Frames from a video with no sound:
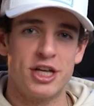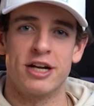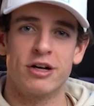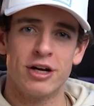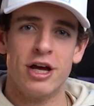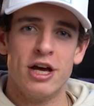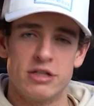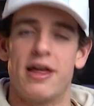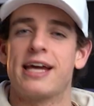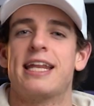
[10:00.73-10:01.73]
center
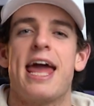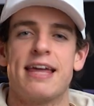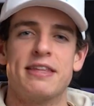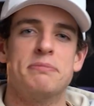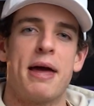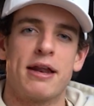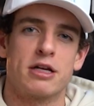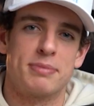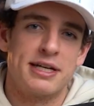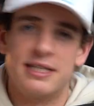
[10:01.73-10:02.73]
so that I could hang these banners,
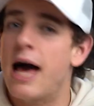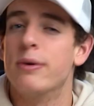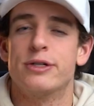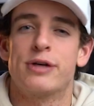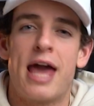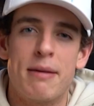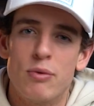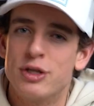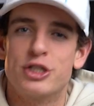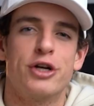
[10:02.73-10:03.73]
because that was okay, but
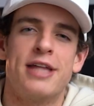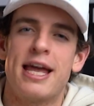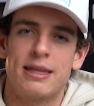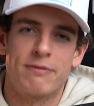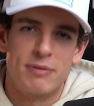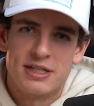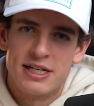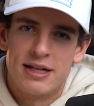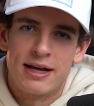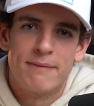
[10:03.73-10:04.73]
we just couldn't hang them from the
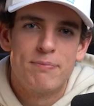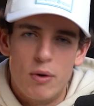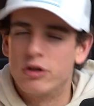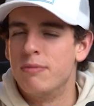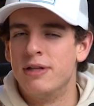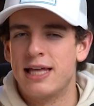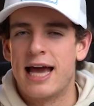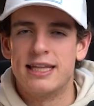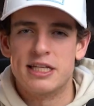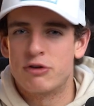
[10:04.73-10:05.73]
ceiling. But ultimately I
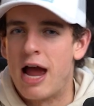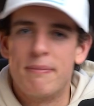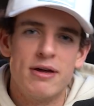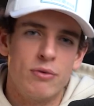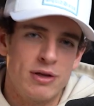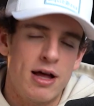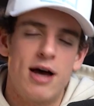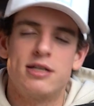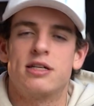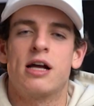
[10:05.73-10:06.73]
had to scrap it. We
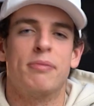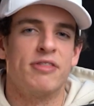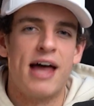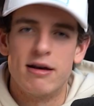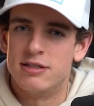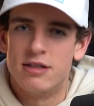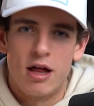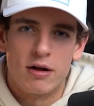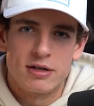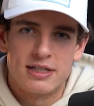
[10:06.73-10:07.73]
lost a couple
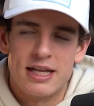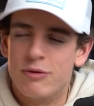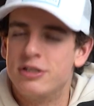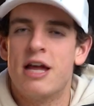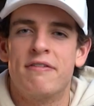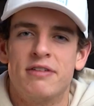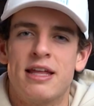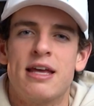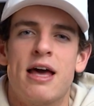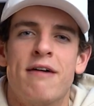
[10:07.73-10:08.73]
$1,000s, and it was
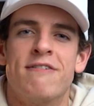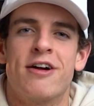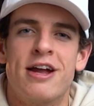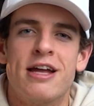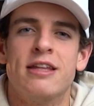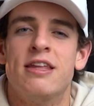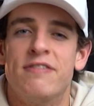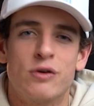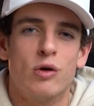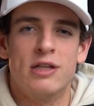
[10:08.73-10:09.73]
definitely a very
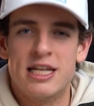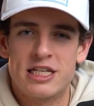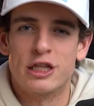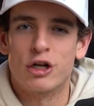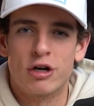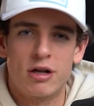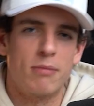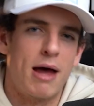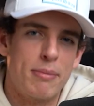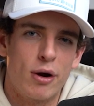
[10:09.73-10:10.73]
difficult lesson learned on
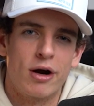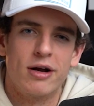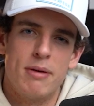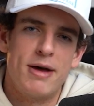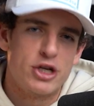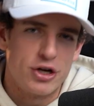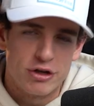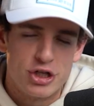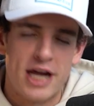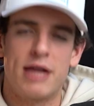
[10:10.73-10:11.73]
my part. But make sure you're
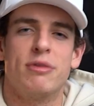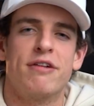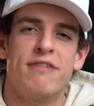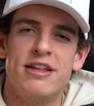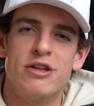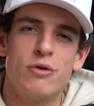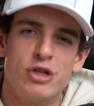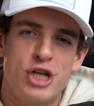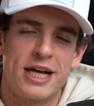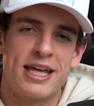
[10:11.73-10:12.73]
checking with your venue and
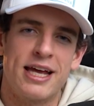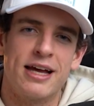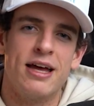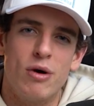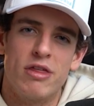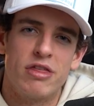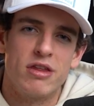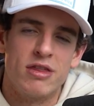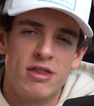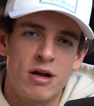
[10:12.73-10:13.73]
checking with
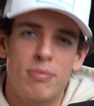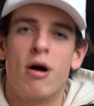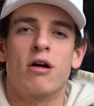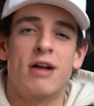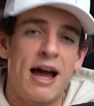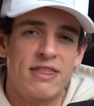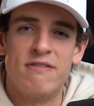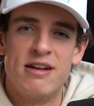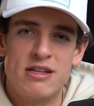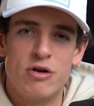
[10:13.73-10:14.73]
your partner at the
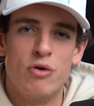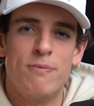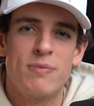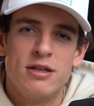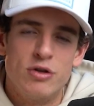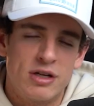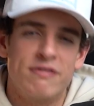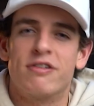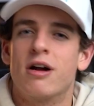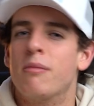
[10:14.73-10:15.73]
venue to
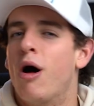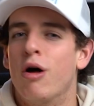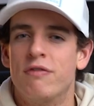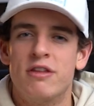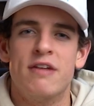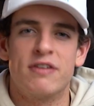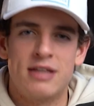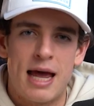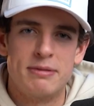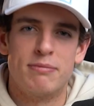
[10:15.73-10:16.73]
confirm all the different
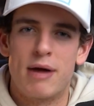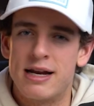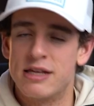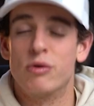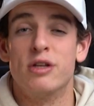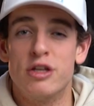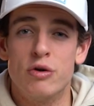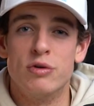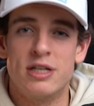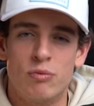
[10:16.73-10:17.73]
types of branding you can
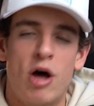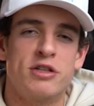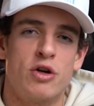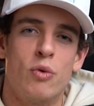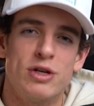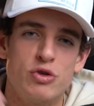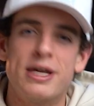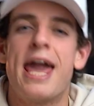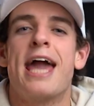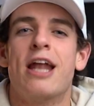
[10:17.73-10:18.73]
use and also what you
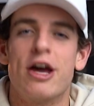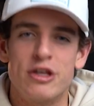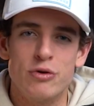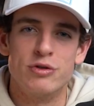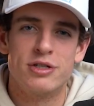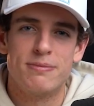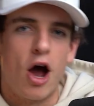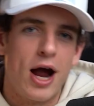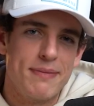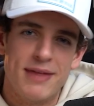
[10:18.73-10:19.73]
cannot use.
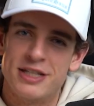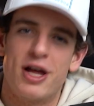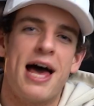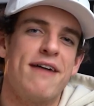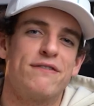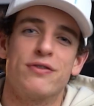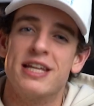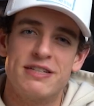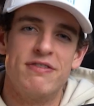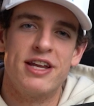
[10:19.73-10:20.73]
All right, that's all I have for
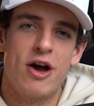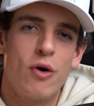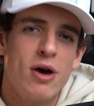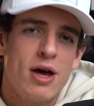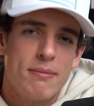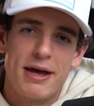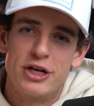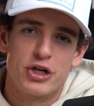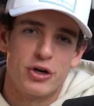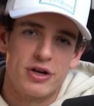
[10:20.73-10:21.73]
this video. Make
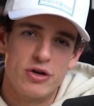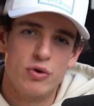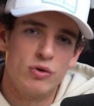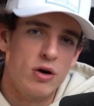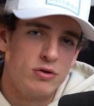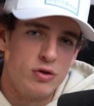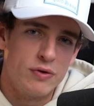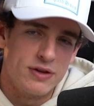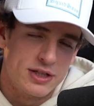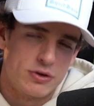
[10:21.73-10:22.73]
sure you go to
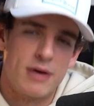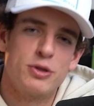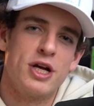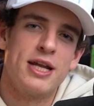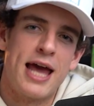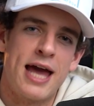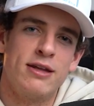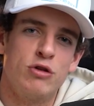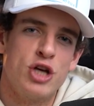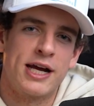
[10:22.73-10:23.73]
the description and
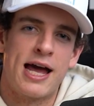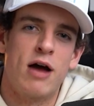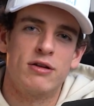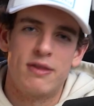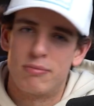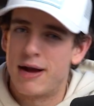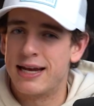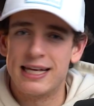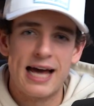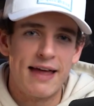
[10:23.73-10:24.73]
you check out the
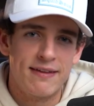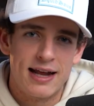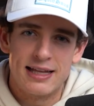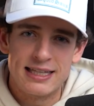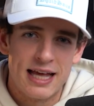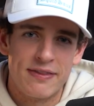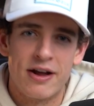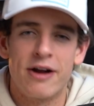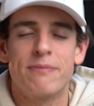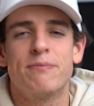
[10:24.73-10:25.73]
branding guide that I linked down
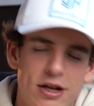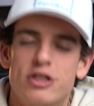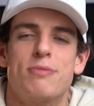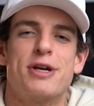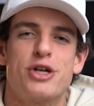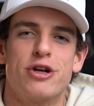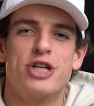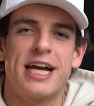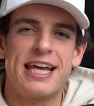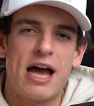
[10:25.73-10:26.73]
there. And also make sure you're
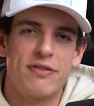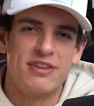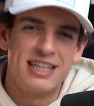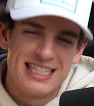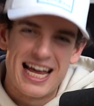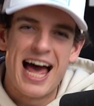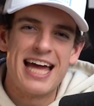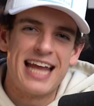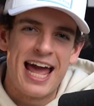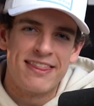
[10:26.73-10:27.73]
checking out the
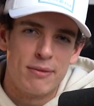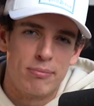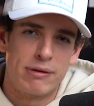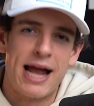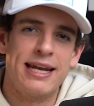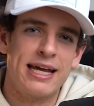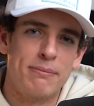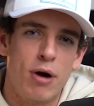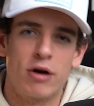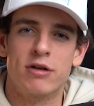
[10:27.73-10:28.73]
design and the branding
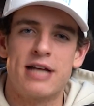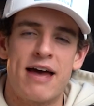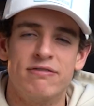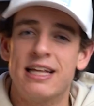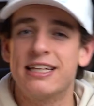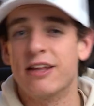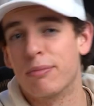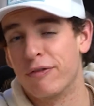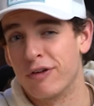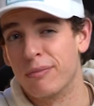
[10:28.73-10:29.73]
partners I have linked in our
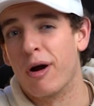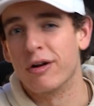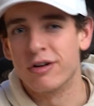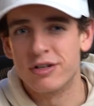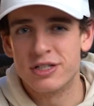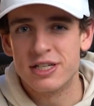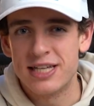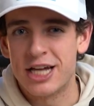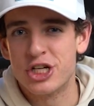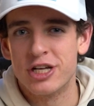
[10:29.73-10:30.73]
preferred partners
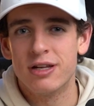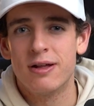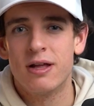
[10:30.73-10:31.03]
section.